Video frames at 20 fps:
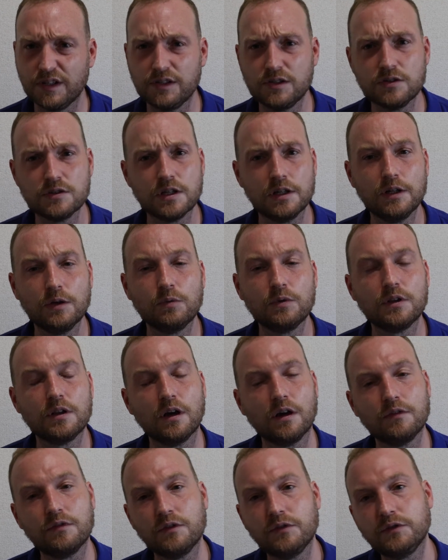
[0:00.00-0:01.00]
usually with
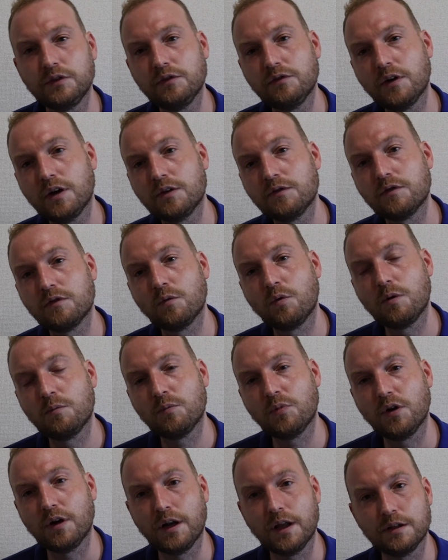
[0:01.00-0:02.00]
a 55
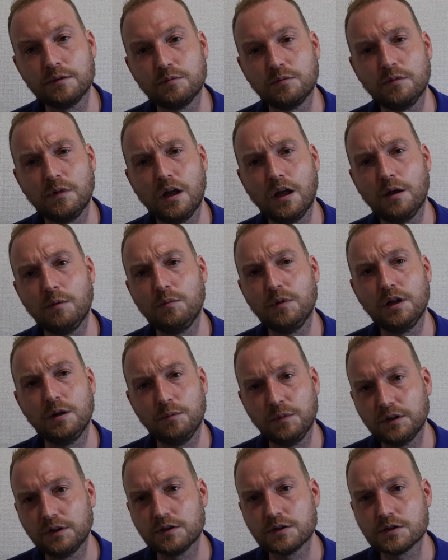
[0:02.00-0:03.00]
1.8
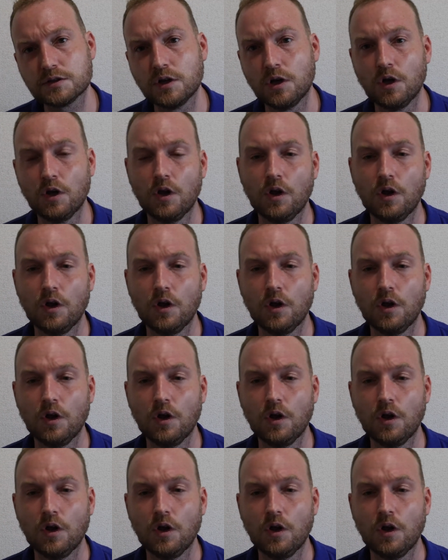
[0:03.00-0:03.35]
millimeters